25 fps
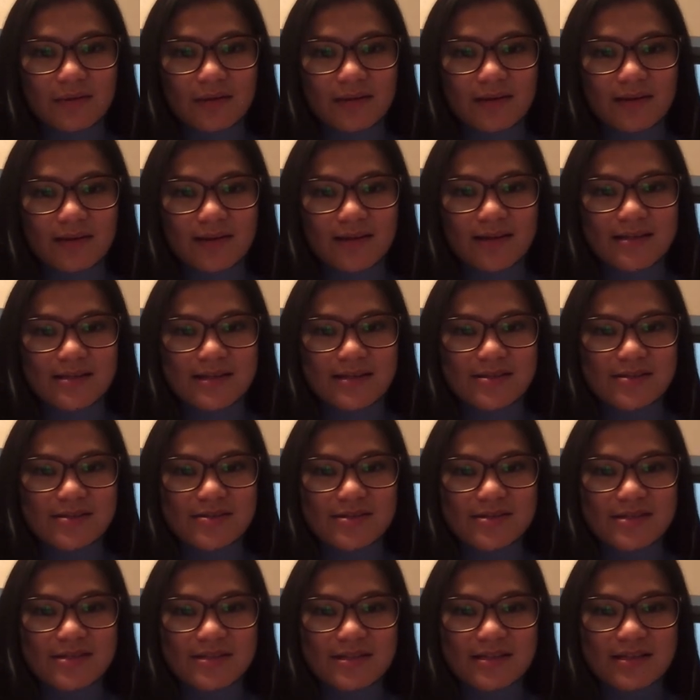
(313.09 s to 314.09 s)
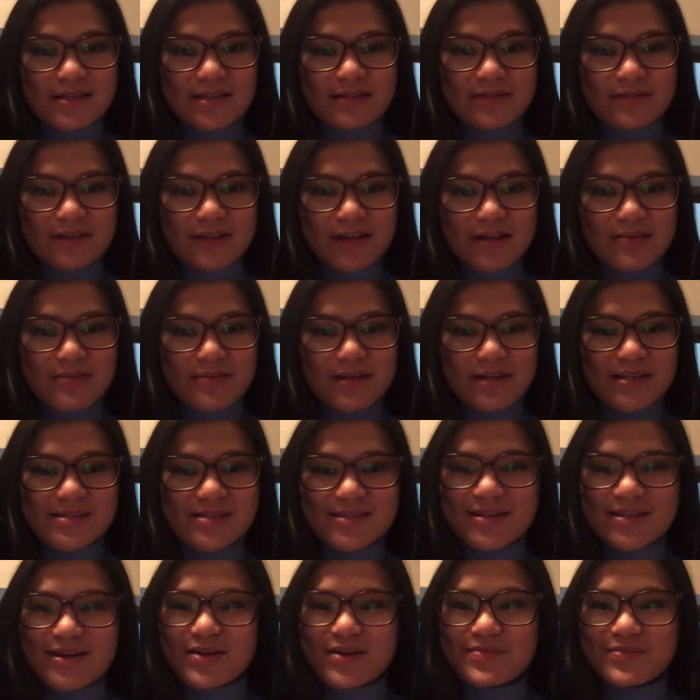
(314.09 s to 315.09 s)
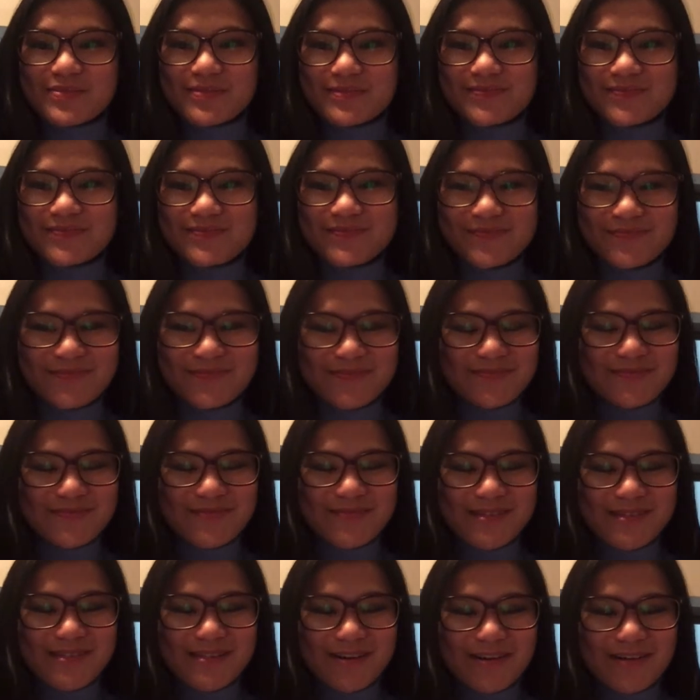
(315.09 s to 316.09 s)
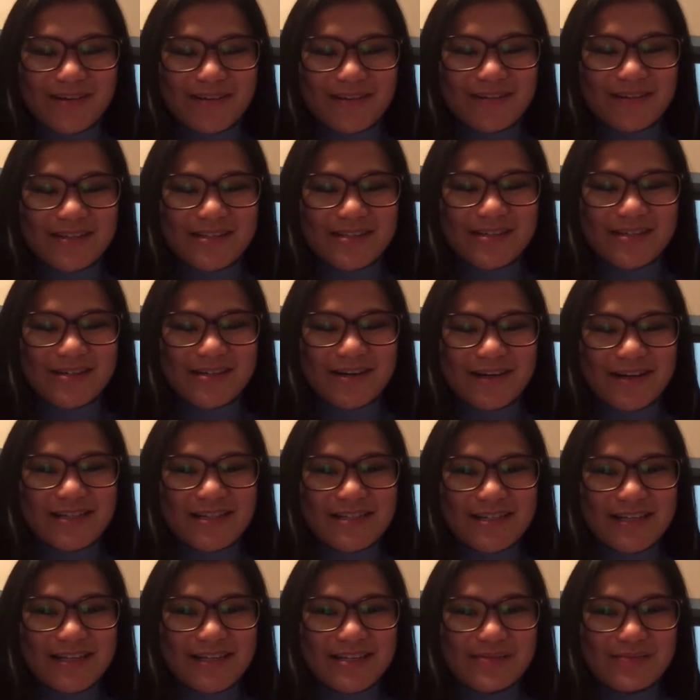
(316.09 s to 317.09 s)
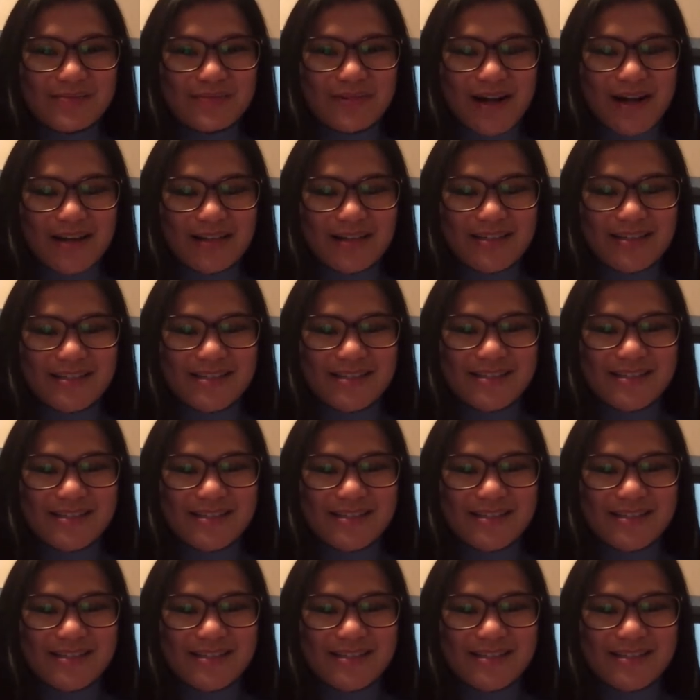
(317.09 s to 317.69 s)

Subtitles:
Because as you can see, even I mixed it up. So it's great to get some practice.